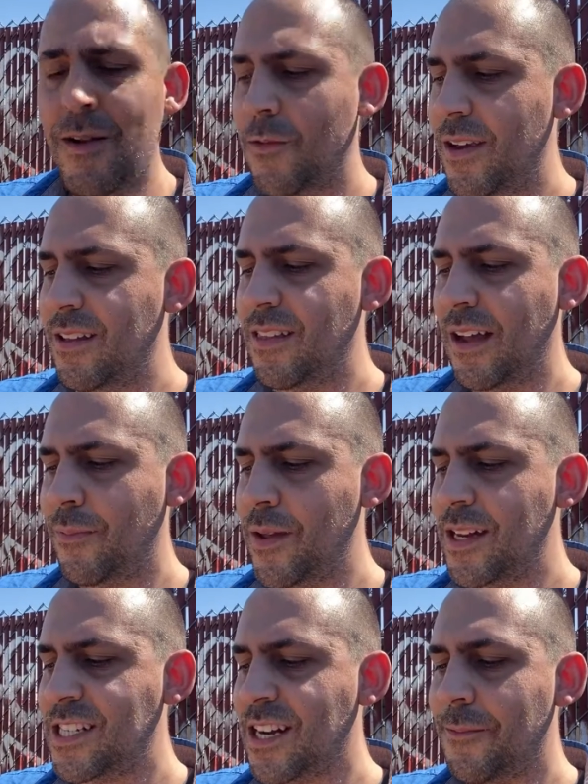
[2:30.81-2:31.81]
when you like
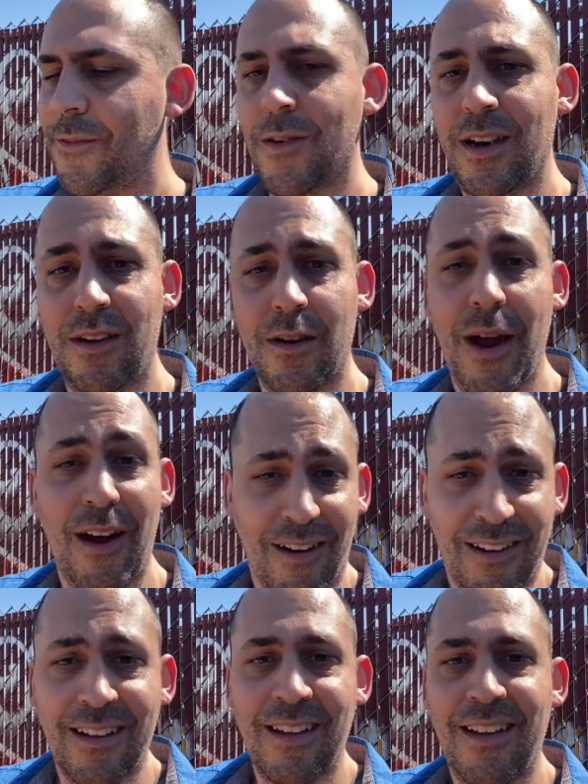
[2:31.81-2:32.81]
pizza, when you're
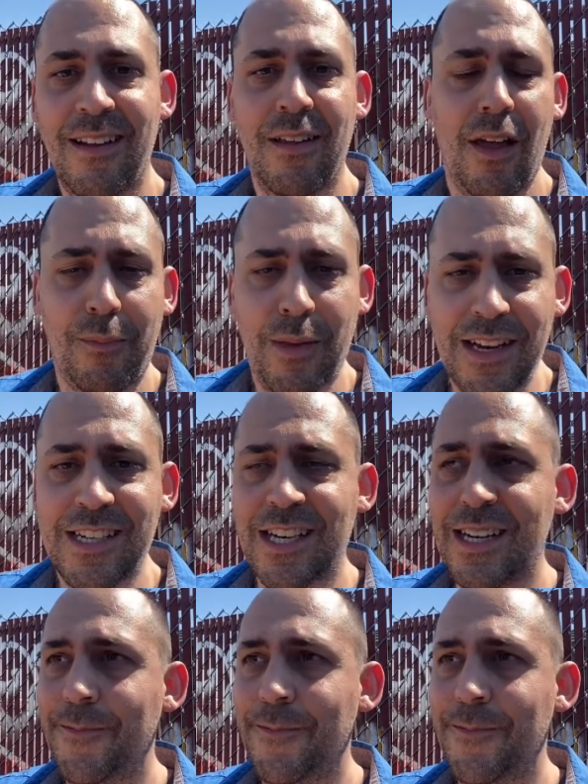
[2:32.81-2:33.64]
American, you like pizza.